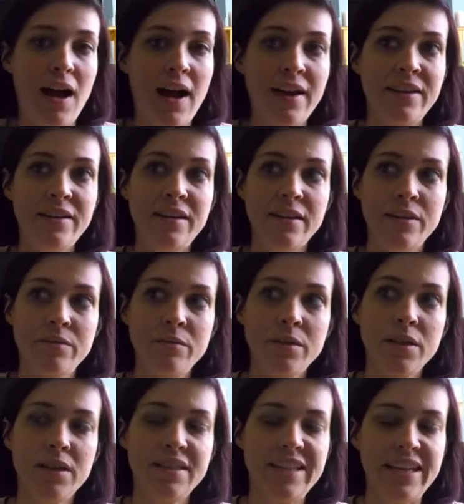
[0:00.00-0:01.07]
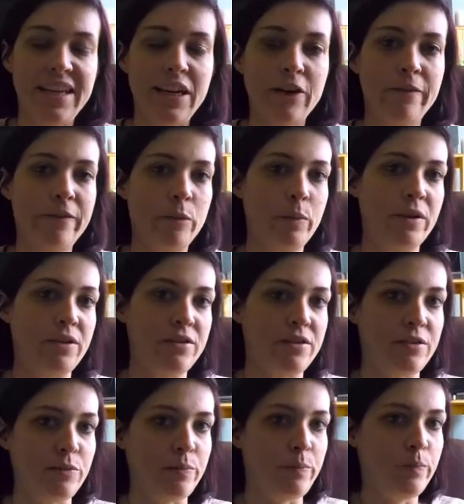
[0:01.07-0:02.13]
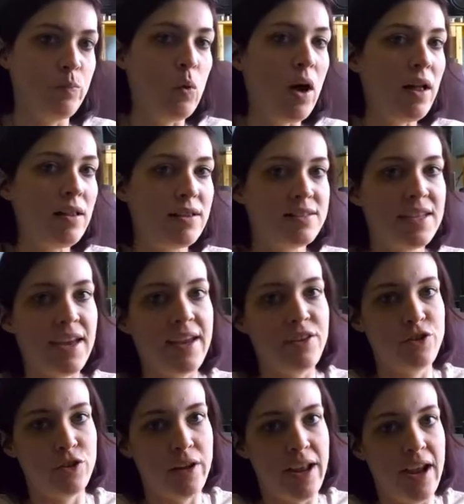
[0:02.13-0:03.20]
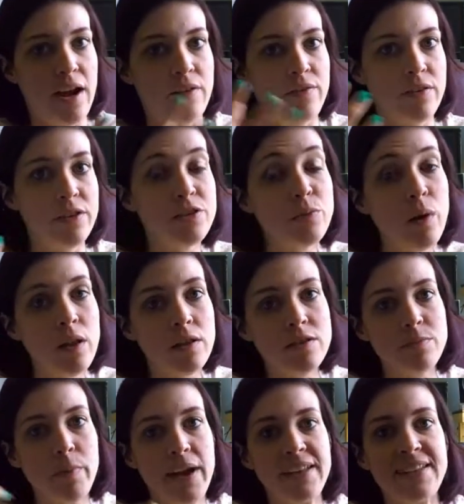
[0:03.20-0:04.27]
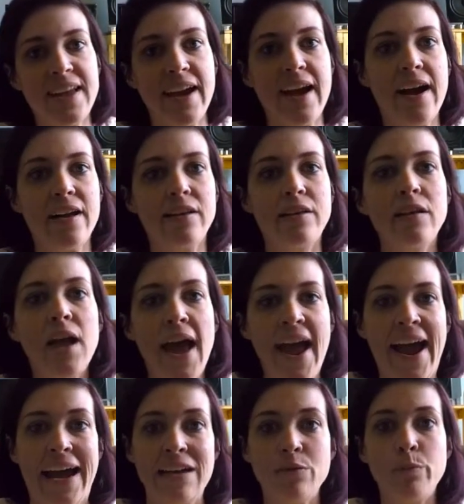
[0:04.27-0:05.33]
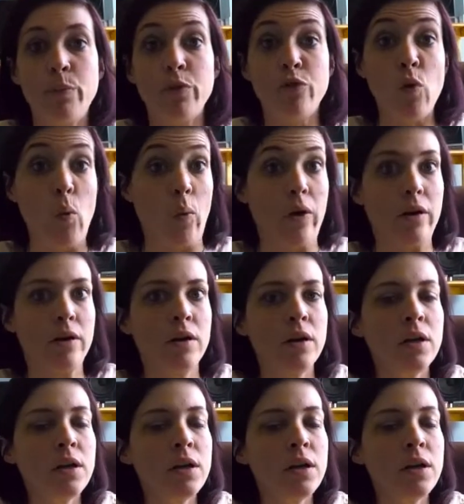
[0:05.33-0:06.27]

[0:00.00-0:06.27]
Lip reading: I didn't really take care of the place as well as I should have, and as well as my dad had before.